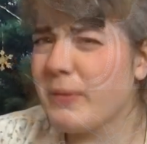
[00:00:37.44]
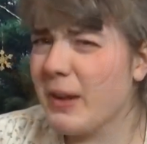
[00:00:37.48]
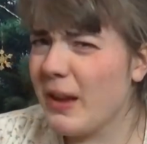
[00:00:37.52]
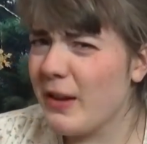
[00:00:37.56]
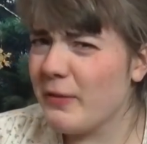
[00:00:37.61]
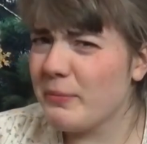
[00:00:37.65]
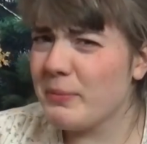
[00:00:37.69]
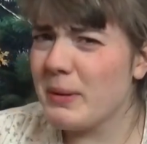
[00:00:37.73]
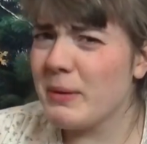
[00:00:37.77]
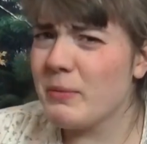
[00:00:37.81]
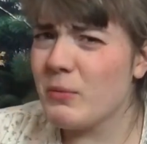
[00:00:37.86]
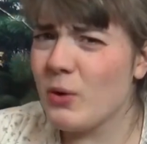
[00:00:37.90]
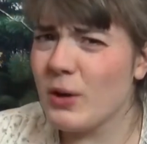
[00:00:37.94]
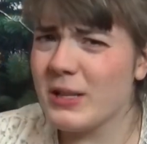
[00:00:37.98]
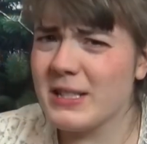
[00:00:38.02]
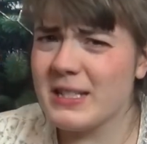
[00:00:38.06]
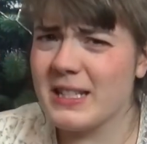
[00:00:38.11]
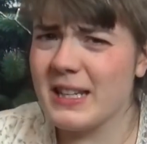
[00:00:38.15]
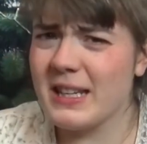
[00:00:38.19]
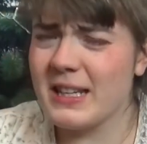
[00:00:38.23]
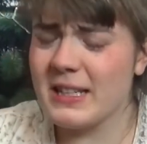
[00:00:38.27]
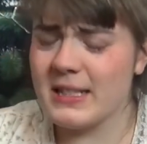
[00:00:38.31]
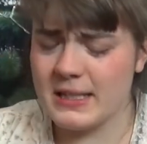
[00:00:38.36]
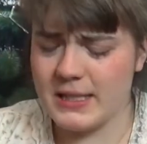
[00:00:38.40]
I've been
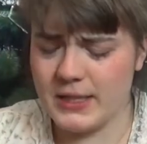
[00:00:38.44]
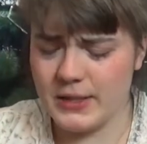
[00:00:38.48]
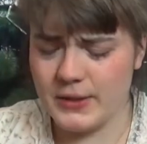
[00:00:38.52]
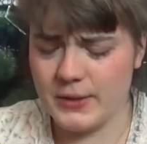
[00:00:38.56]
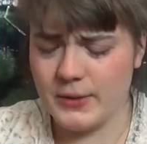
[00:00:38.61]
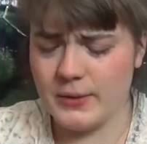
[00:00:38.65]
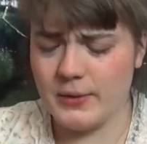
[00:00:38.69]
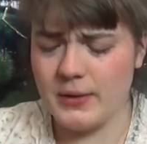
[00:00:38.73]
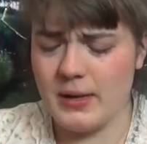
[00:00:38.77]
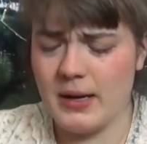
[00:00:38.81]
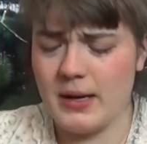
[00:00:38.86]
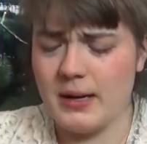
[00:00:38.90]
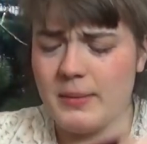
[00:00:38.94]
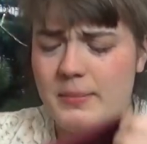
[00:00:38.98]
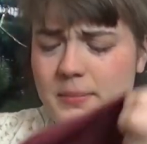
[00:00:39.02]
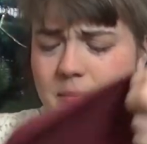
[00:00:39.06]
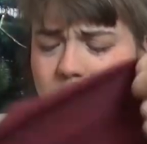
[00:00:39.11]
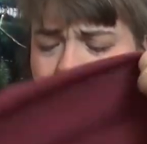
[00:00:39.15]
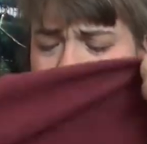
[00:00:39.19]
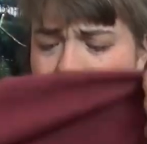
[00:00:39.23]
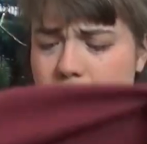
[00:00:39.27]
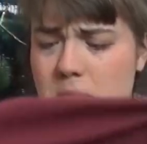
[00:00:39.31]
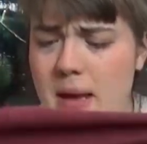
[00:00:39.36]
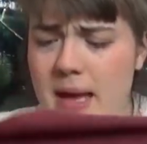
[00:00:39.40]
wanting to
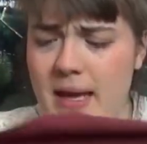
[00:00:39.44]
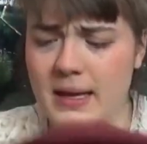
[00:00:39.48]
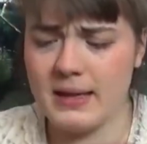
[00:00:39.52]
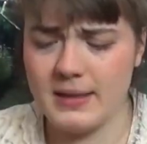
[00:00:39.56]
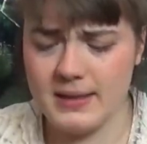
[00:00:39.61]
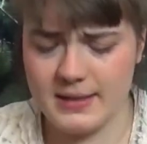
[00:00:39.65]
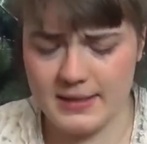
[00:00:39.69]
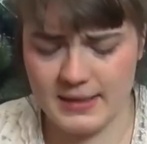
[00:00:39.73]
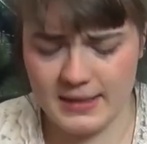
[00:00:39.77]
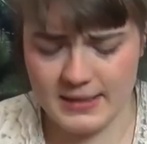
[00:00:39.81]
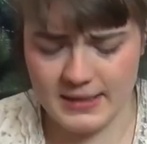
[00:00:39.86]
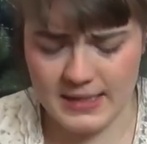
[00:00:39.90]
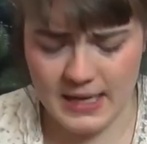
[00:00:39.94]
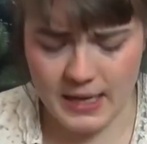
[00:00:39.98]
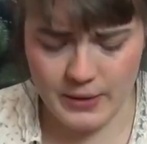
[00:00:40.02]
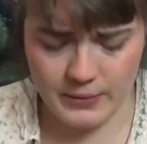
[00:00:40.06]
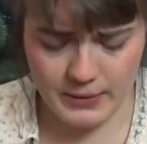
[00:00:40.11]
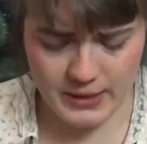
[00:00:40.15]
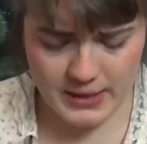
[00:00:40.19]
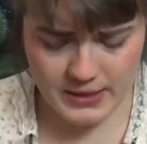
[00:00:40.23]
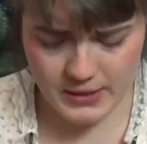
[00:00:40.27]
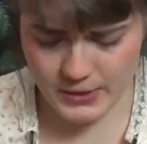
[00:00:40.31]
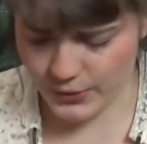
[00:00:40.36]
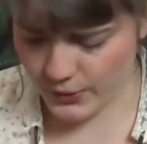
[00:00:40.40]
make sit down
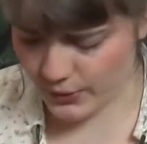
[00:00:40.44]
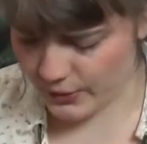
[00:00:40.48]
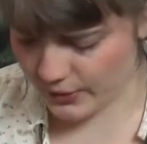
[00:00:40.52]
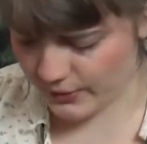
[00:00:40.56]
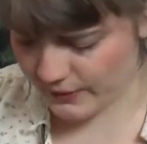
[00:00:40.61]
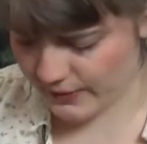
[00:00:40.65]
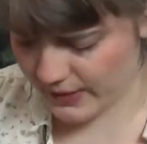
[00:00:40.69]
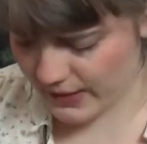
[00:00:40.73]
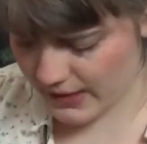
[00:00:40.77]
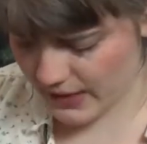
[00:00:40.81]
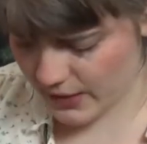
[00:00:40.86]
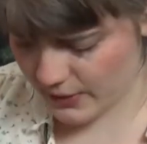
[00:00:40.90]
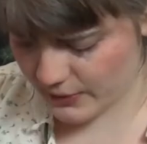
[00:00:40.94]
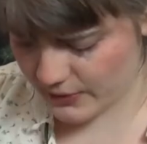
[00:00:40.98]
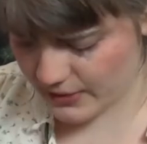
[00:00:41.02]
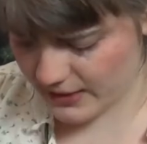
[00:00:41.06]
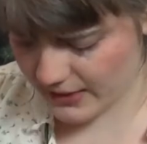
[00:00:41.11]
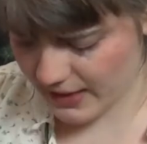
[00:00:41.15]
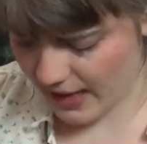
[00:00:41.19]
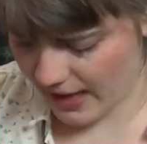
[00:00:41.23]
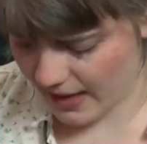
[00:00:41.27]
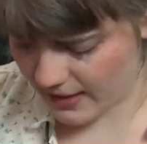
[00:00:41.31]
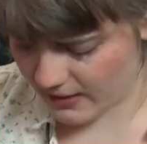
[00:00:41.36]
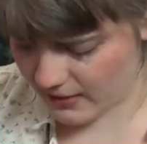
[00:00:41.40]
and talk videos
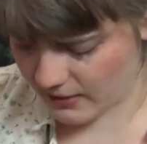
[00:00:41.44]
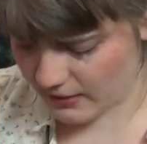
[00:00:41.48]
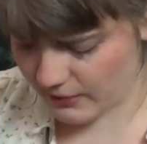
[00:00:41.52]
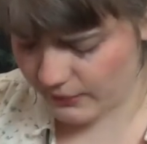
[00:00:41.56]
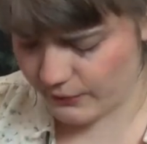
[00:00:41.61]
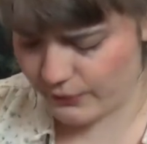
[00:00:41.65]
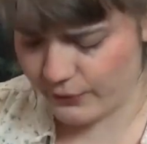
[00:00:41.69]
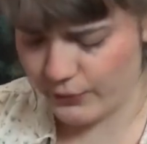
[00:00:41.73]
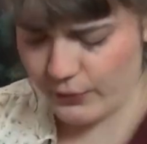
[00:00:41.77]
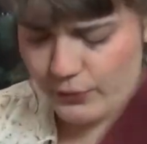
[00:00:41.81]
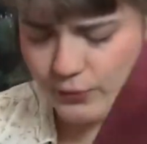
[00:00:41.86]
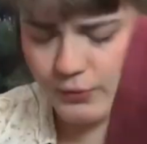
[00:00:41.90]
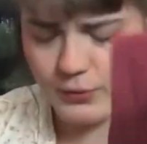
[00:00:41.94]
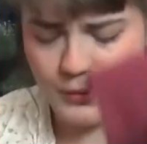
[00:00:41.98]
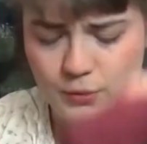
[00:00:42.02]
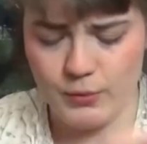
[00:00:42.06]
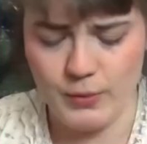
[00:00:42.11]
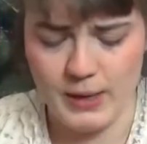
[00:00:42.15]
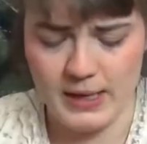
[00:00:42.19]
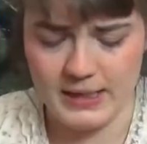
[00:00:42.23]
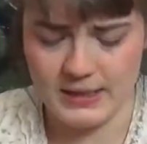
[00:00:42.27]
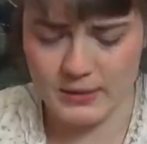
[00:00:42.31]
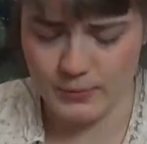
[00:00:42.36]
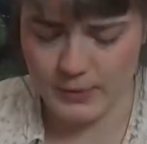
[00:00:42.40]
again for
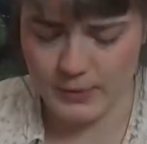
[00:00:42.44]
quite a